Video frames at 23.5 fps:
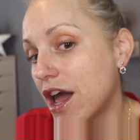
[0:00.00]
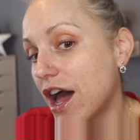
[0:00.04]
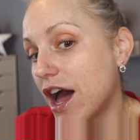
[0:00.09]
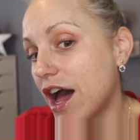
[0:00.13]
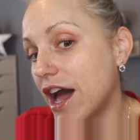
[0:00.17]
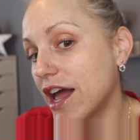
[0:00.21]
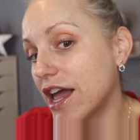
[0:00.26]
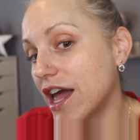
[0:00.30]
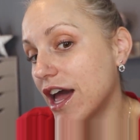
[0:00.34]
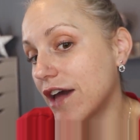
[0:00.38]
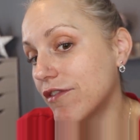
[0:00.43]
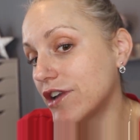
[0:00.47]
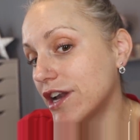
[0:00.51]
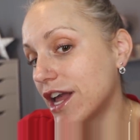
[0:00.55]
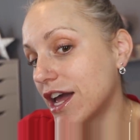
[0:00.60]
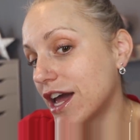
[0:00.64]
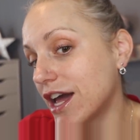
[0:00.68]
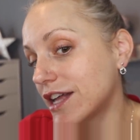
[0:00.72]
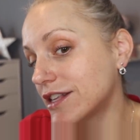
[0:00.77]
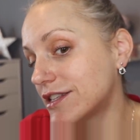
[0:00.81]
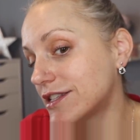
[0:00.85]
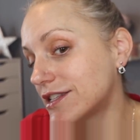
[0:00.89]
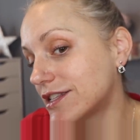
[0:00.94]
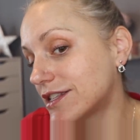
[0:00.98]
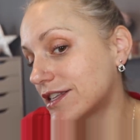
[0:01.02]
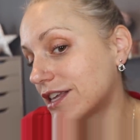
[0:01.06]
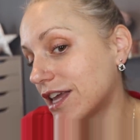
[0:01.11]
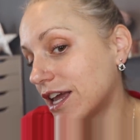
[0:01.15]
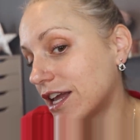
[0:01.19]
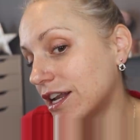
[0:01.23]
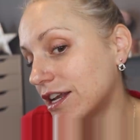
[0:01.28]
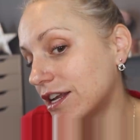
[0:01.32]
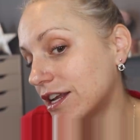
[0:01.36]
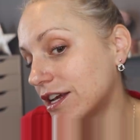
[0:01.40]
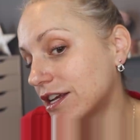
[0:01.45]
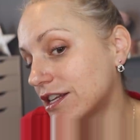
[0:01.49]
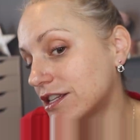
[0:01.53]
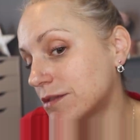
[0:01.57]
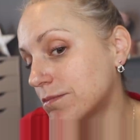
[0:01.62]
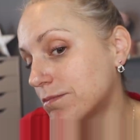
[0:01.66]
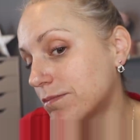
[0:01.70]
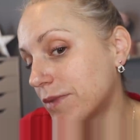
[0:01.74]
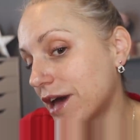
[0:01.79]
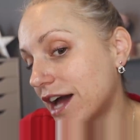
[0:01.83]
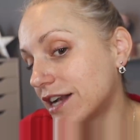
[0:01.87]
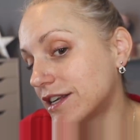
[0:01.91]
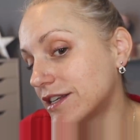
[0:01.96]
I haven't had skin as
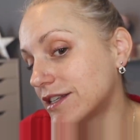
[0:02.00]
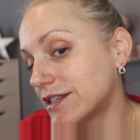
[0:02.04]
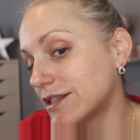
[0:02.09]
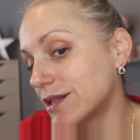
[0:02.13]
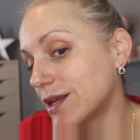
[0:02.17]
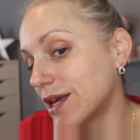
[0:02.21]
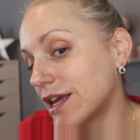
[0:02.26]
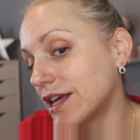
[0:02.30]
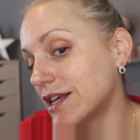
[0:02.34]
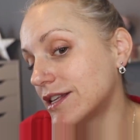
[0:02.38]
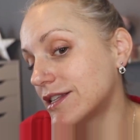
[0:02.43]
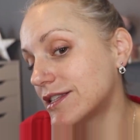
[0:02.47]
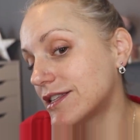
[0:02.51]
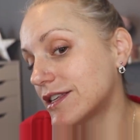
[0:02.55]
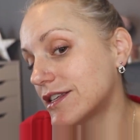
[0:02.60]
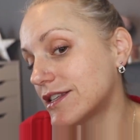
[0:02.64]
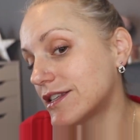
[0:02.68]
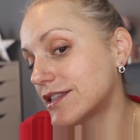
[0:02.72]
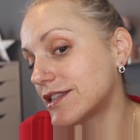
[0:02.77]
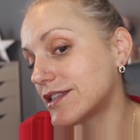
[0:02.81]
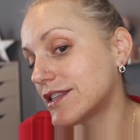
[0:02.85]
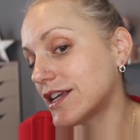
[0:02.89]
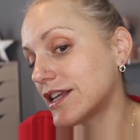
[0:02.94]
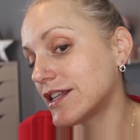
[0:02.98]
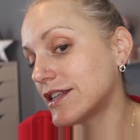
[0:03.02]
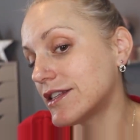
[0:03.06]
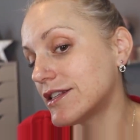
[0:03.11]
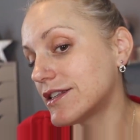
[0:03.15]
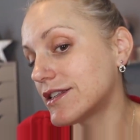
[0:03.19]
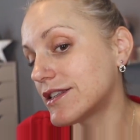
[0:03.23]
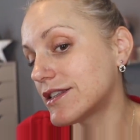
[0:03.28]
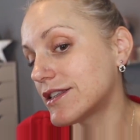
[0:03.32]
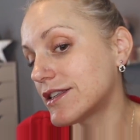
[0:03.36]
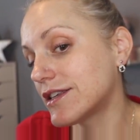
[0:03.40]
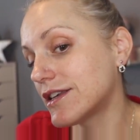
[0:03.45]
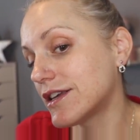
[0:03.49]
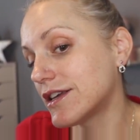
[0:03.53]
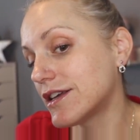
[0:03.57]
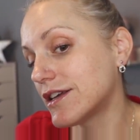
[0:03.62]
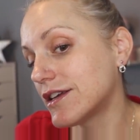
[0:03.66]
bad as this since